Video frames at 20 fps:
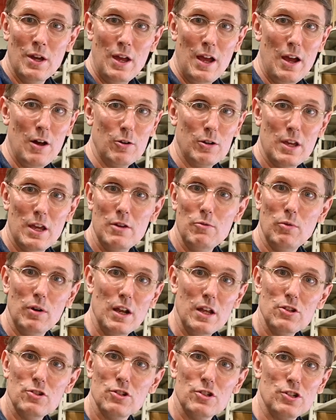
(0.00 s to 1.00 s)
our key
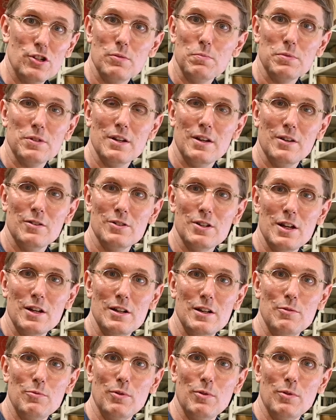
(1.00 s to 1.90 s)
relationships in our daily